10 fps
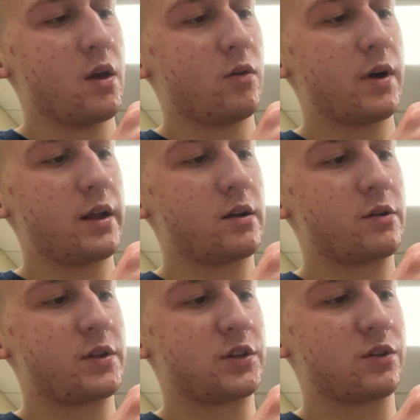Right
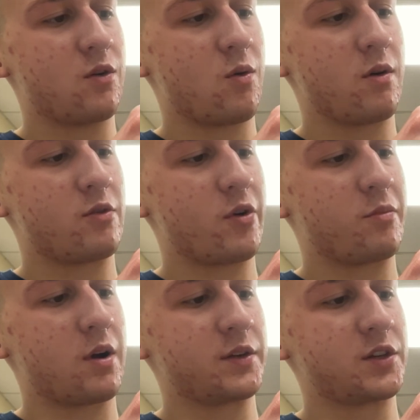under this
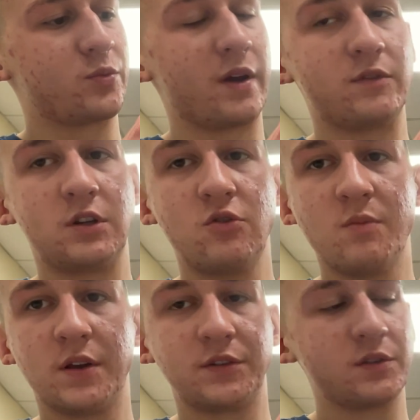coronoid process, we have two
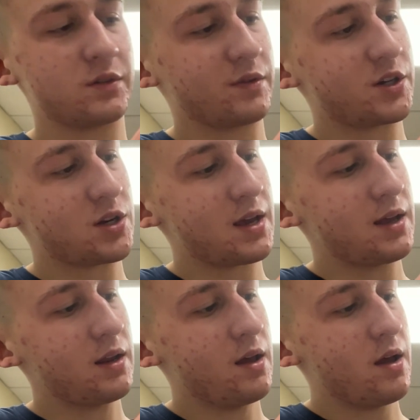muscles
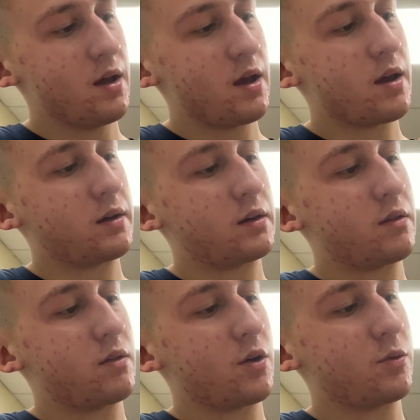originate, and
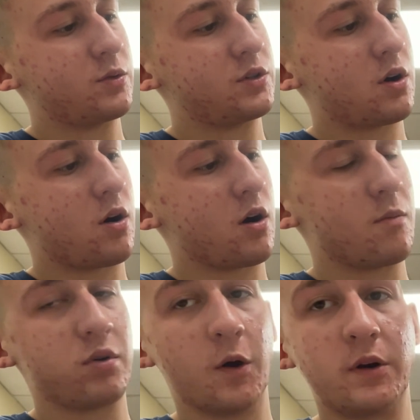those
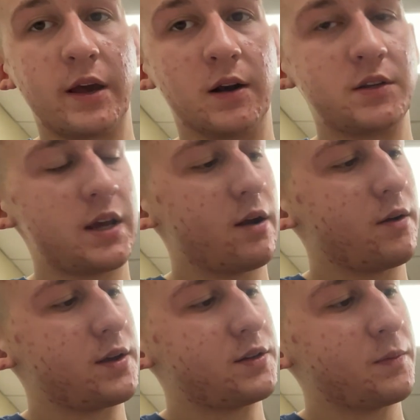are pronator
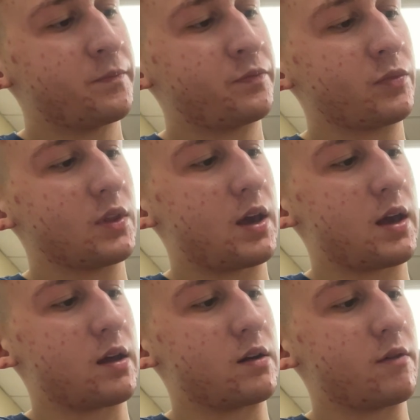teres
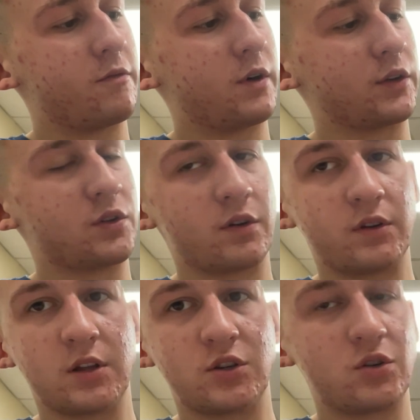and flexor
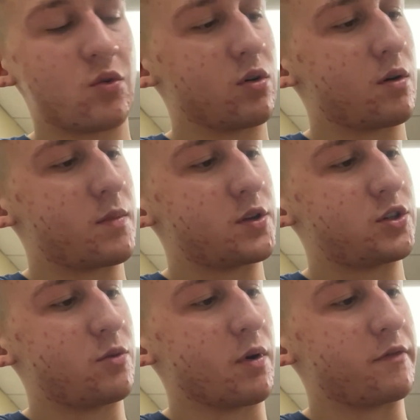digitorum
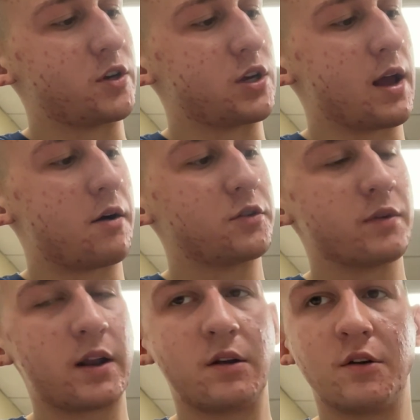superficialis,
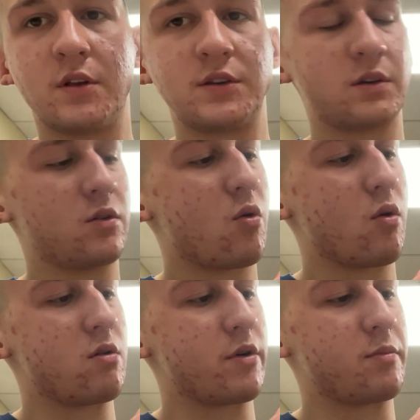right under this
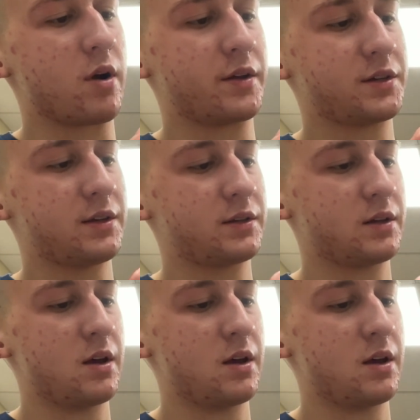coronoid process.